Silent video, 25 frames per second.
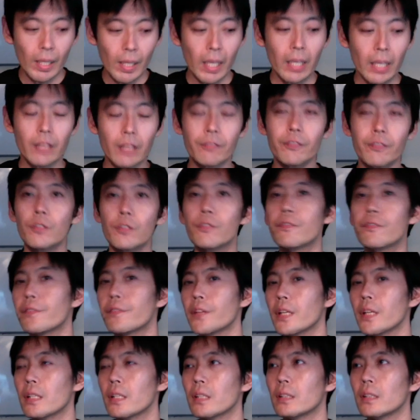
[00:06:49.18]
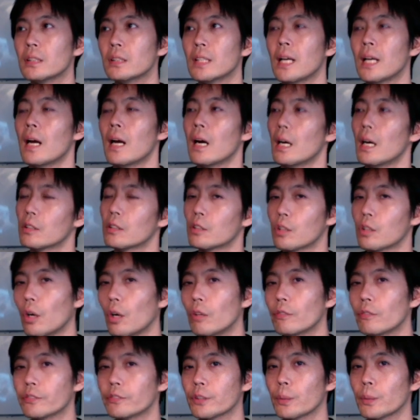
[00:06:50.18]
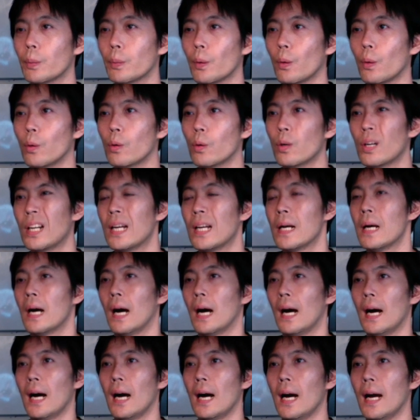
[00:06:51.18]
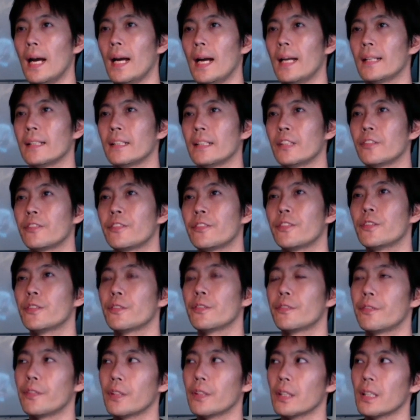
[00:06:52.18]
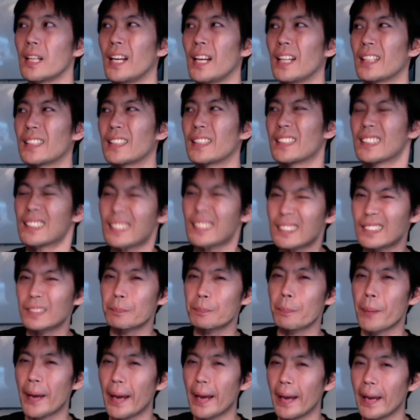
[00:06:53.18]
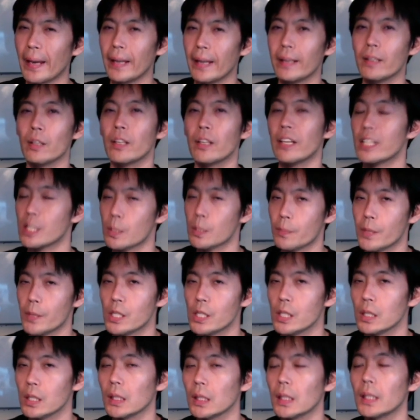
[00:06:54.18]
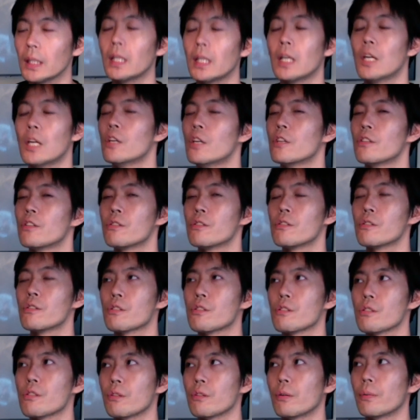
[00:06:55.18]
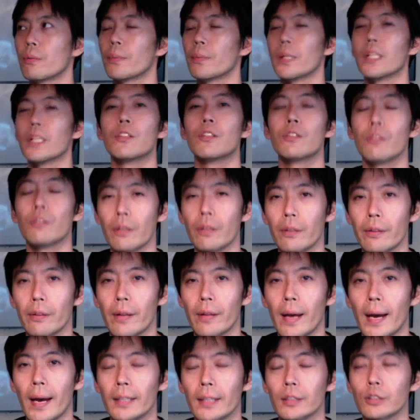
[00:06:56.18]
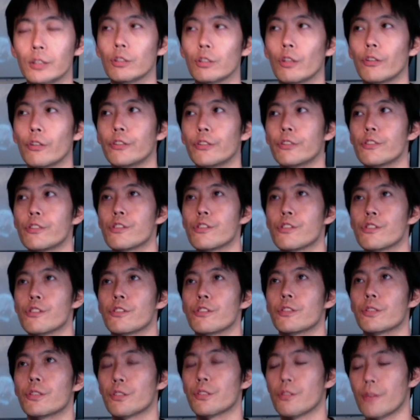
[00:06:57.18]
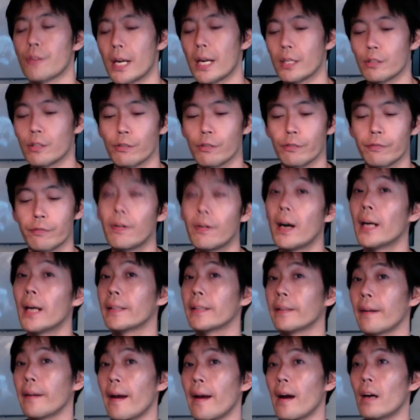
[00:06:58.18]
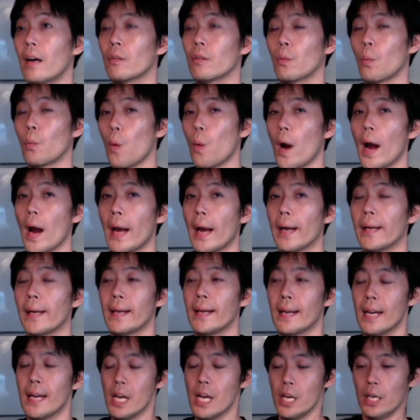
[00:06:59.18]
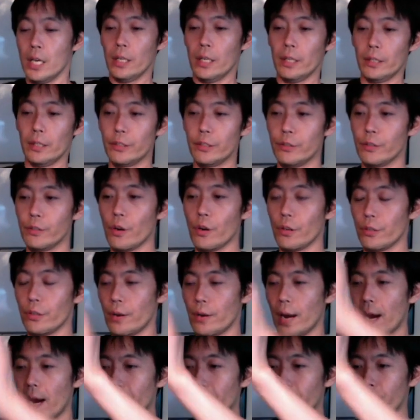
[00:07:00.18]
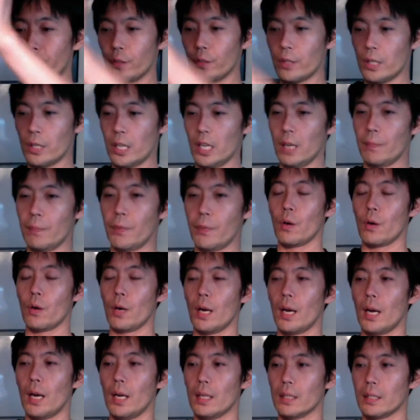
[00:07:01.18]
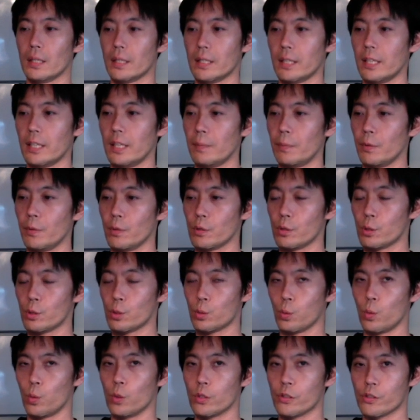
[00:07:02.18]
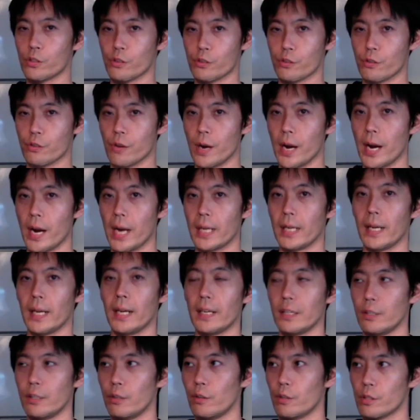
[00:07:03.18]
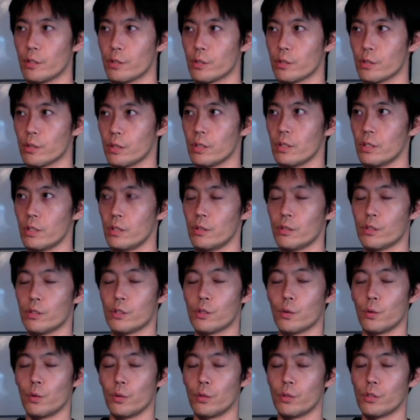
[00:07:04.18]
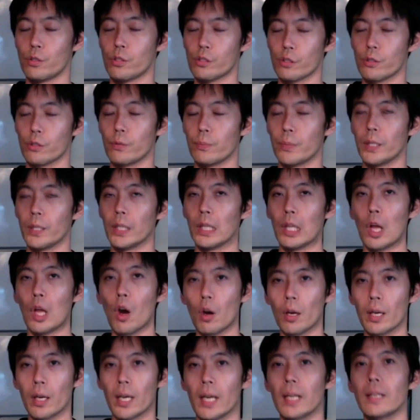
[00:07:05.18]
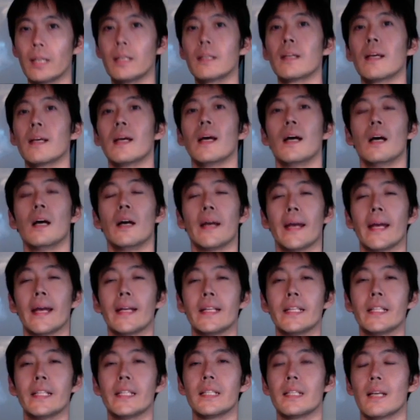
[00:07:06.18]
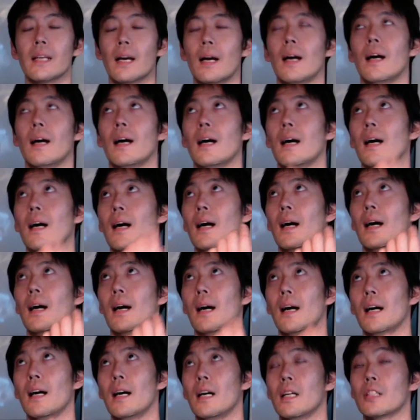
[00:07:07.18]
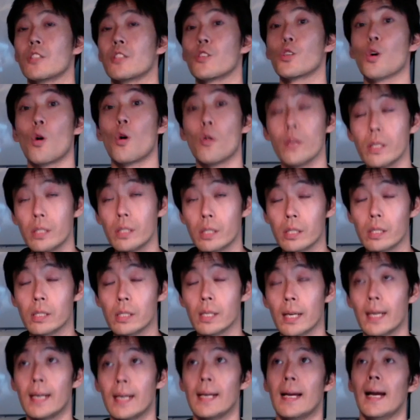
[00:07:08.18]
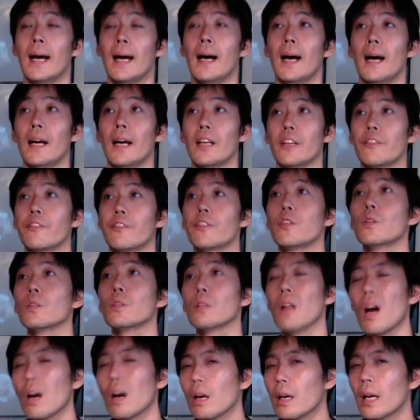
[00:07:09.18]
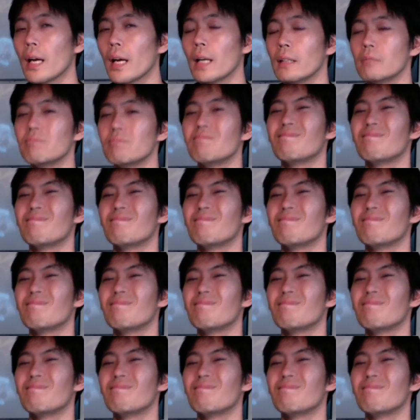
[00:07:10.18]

if you feel uncomfortable uh, and if you feel like pain especially you shouldn't be doing that so you should try to find out the way you know you have to keep uh, keep your sword straight and you you, should you shouldn't be locking any uh, joints uh, if you lock it